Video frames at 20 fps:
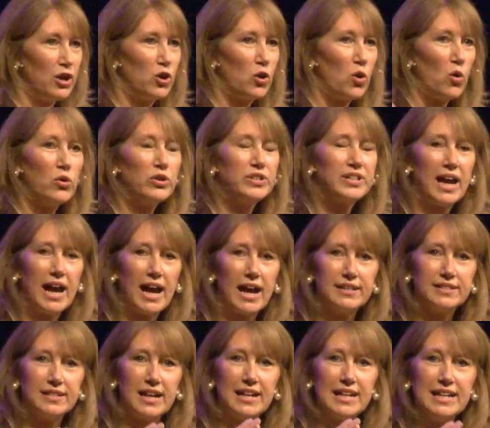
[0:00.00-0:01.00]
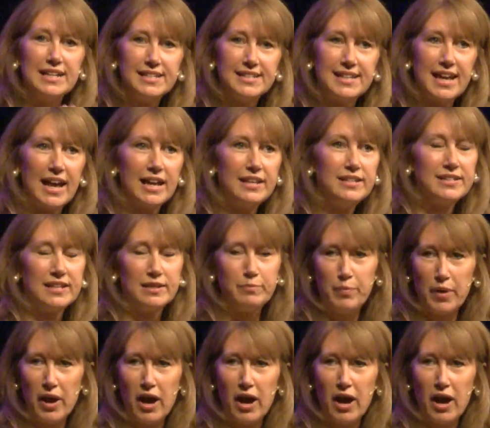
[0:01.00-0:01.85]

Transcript: God had an intended